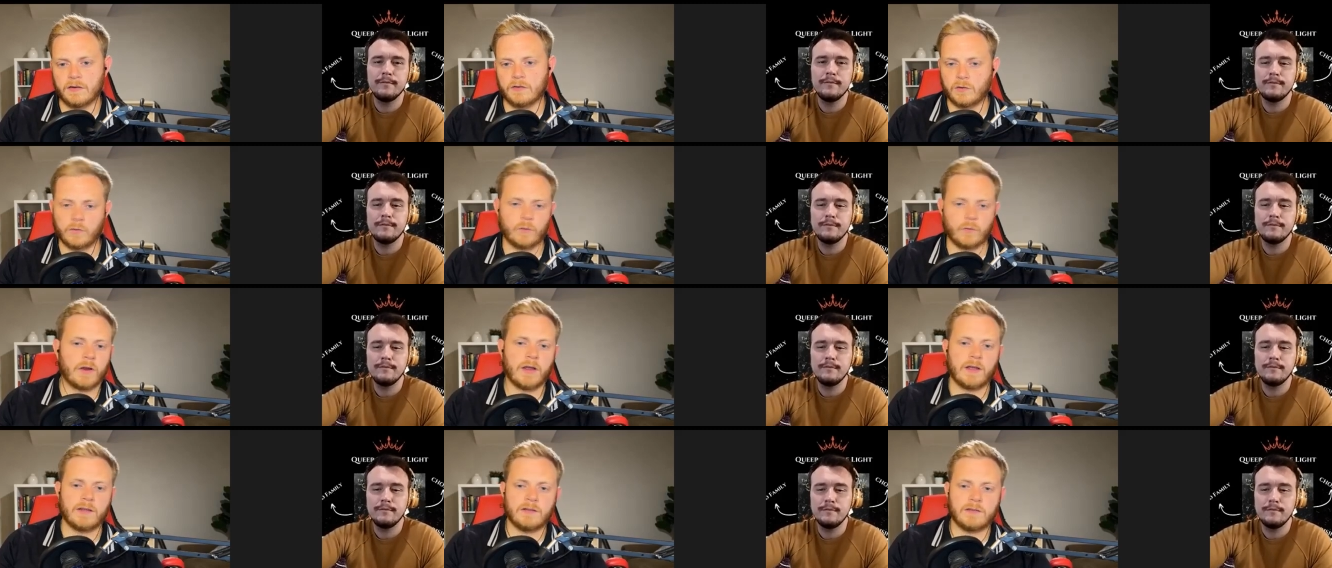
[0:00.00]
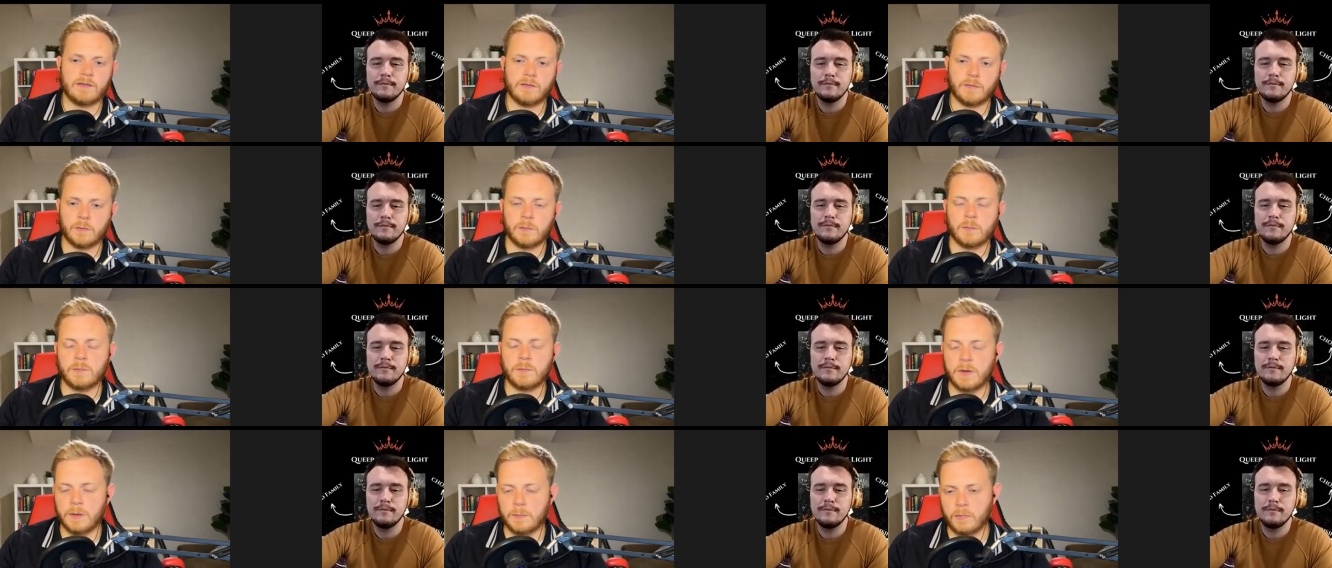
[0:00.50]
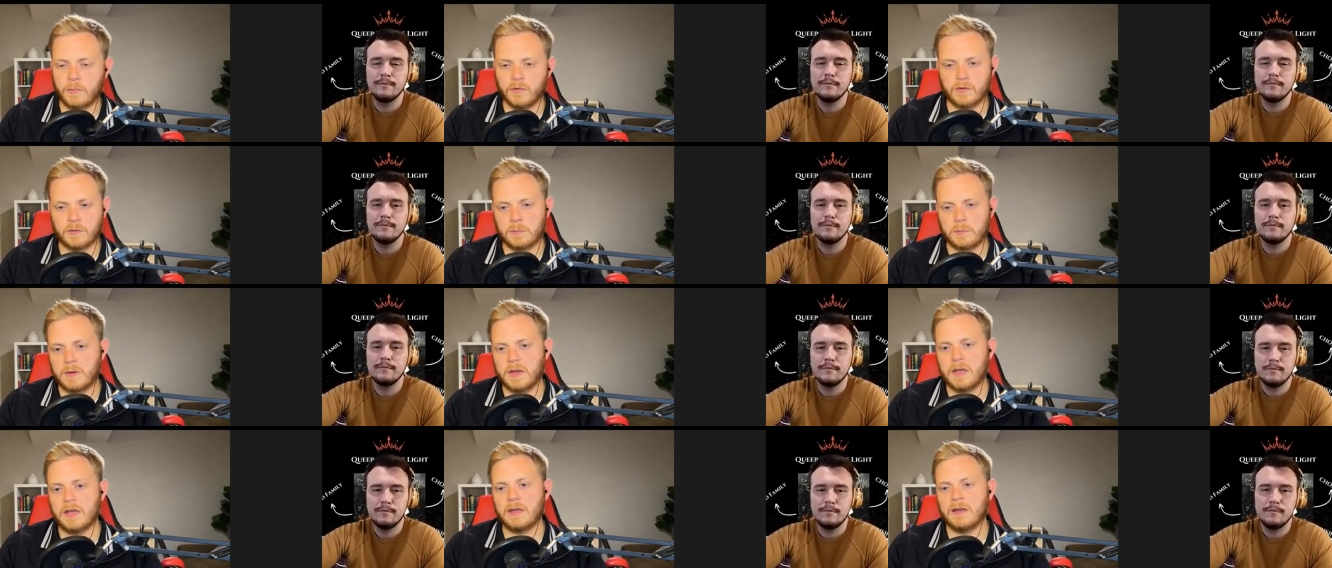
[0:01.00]
Speaker 1: duress from people's
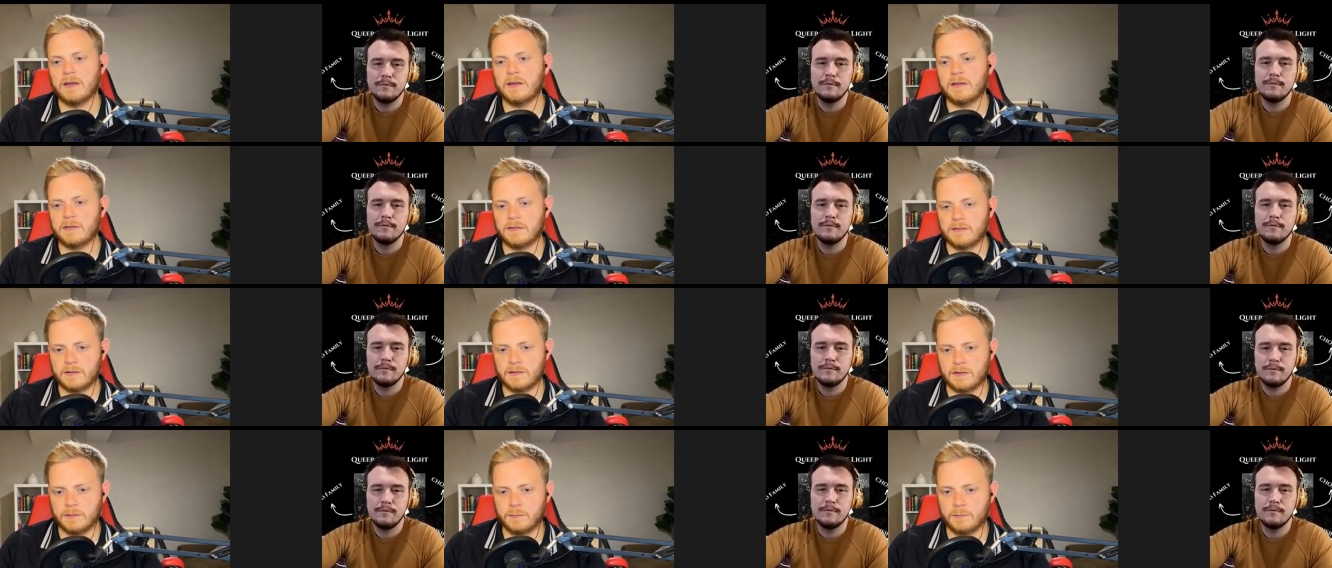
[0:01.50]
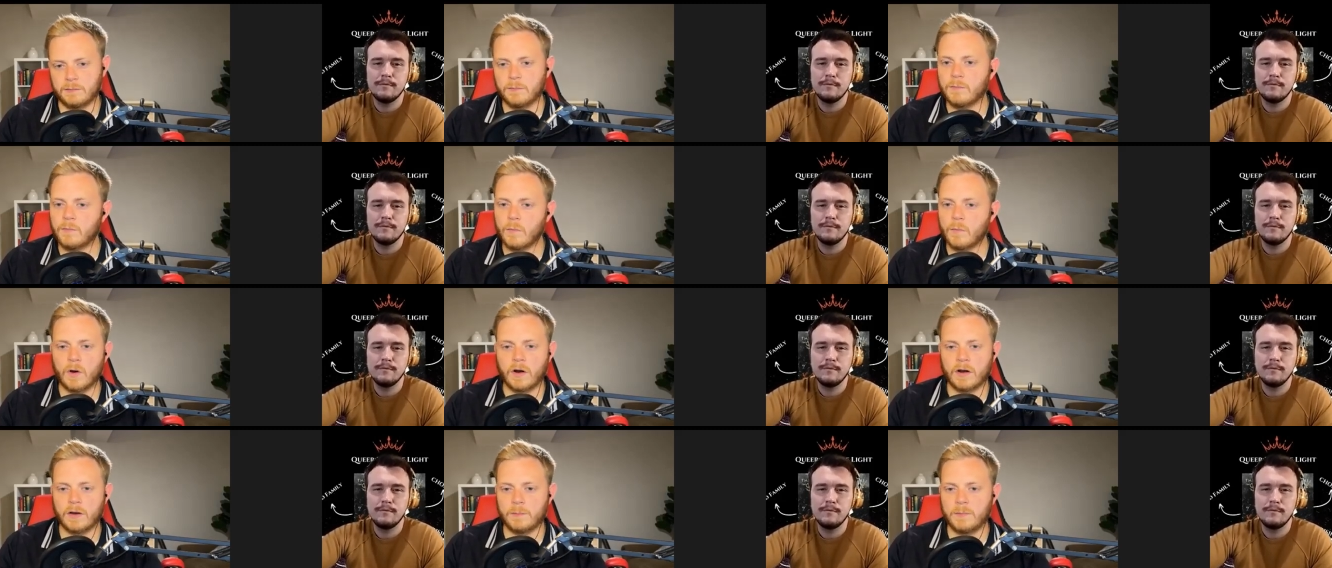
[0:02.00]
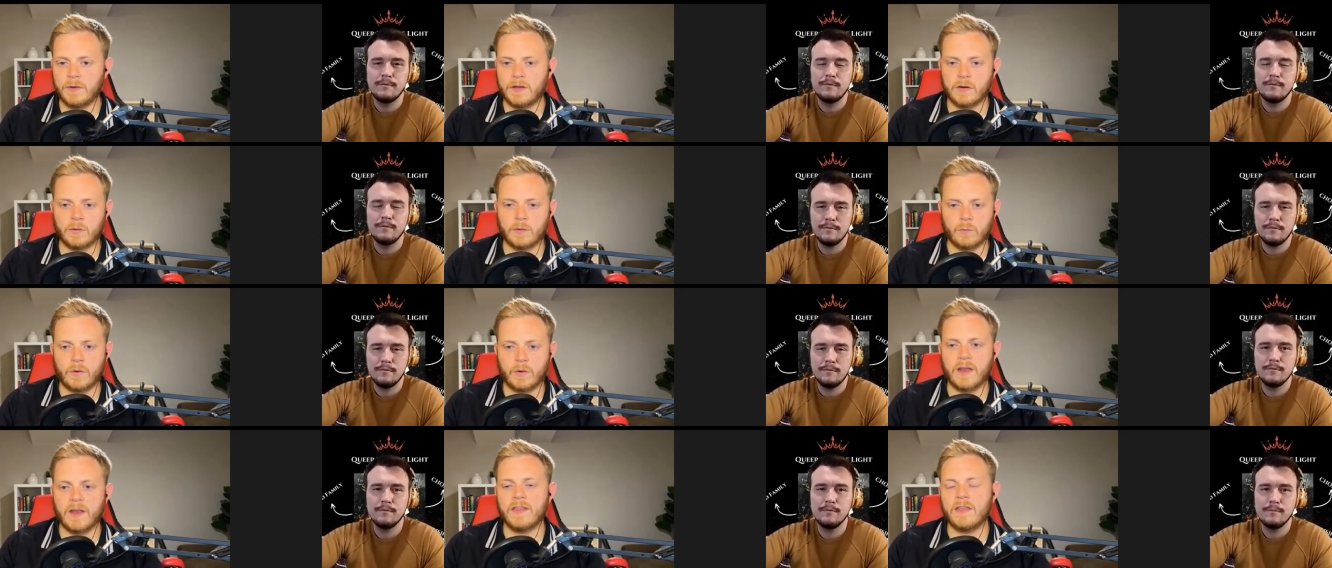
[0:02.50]
opinions and wanting me to
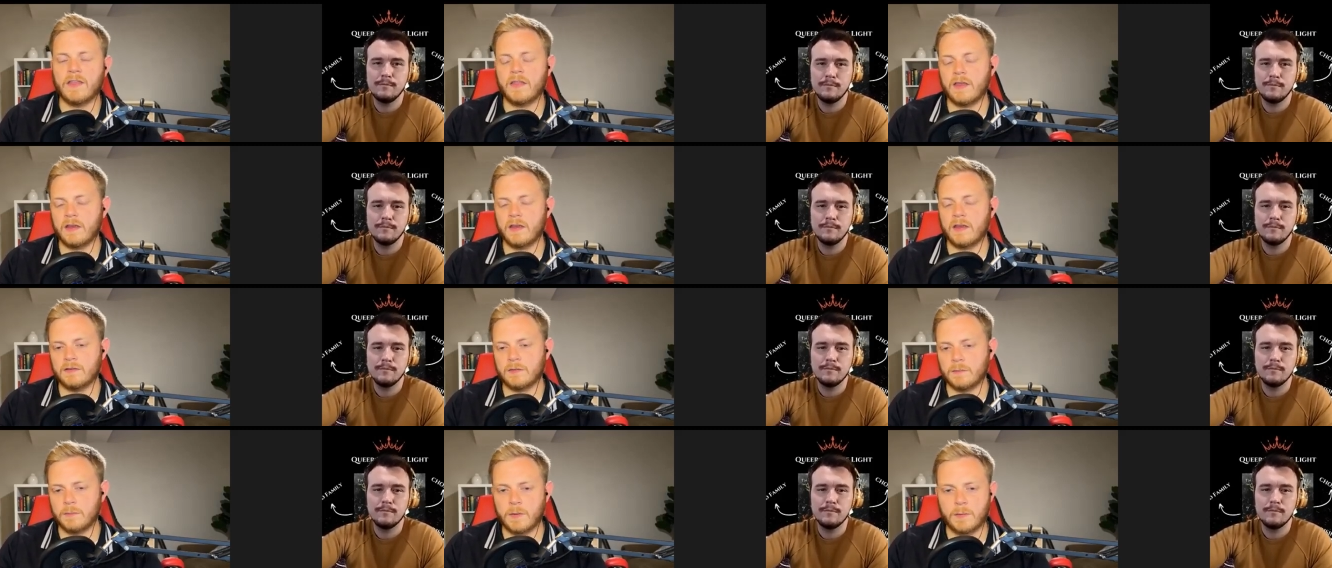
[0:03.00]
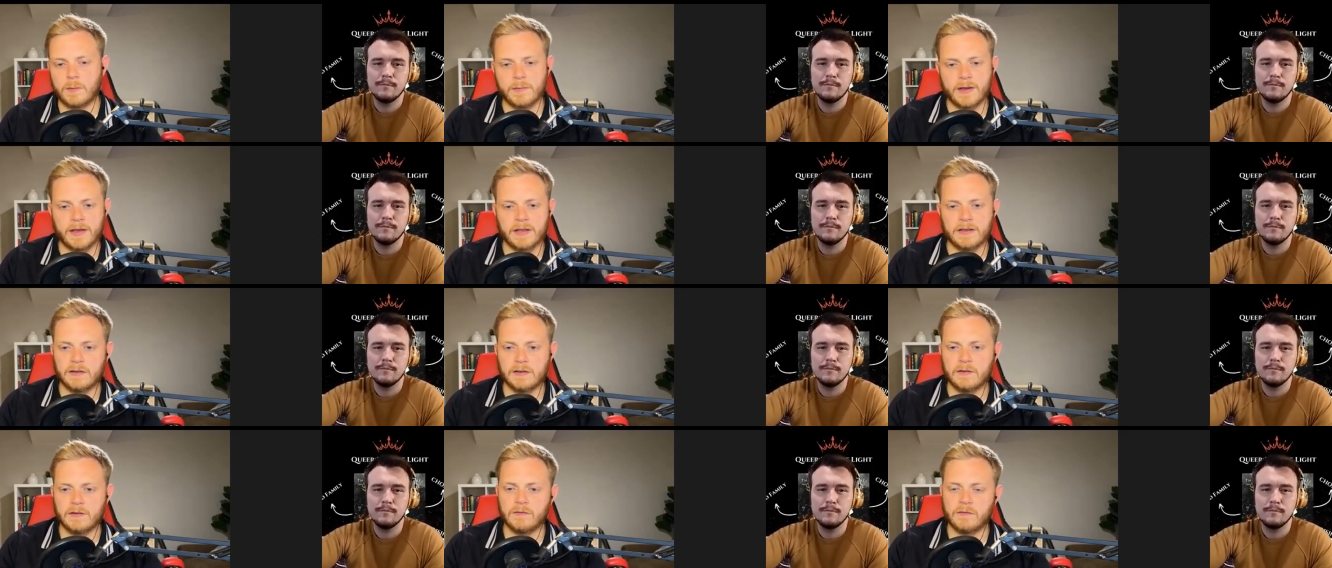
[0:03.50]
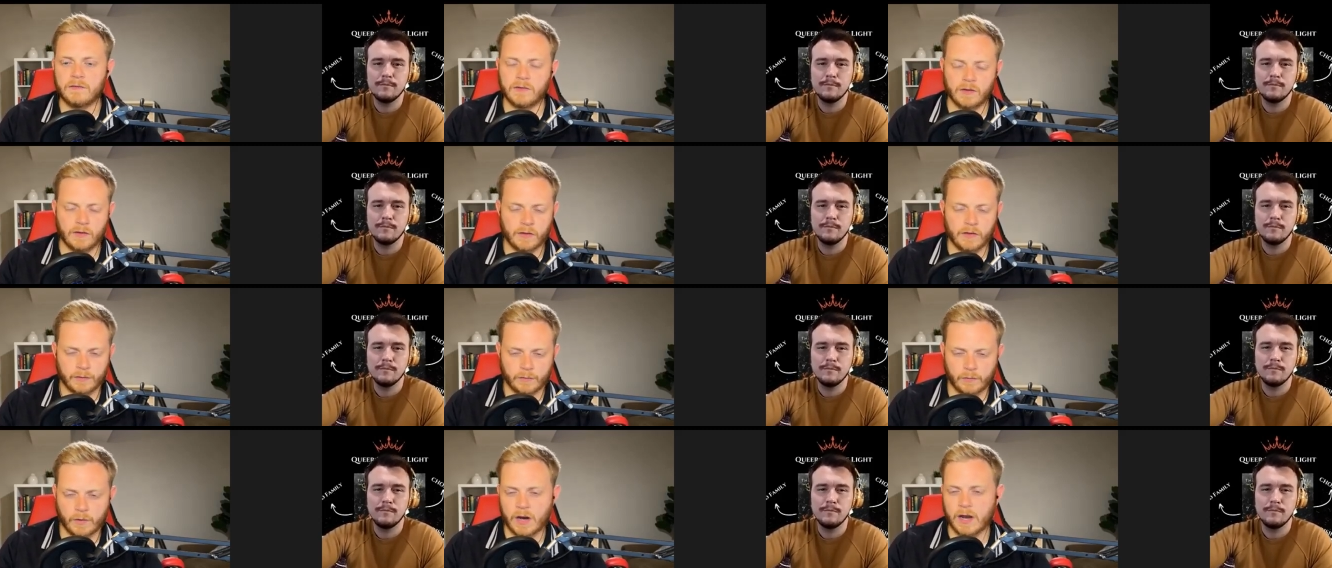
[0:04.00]
write things that maybe I didn't feel
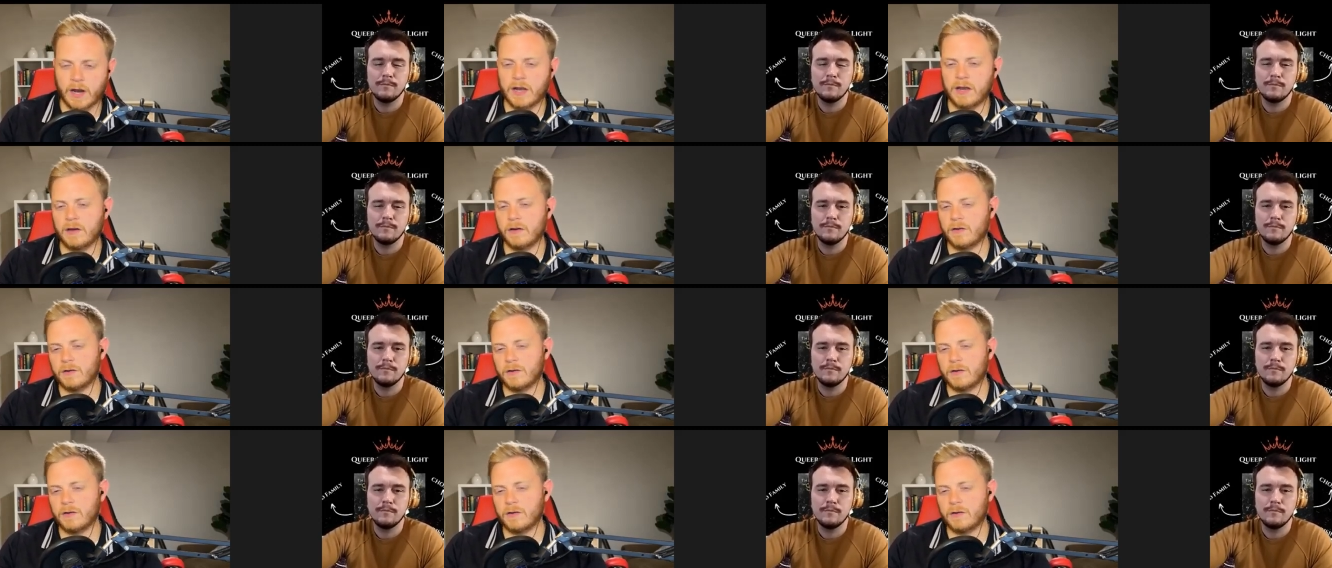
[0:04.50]
like writing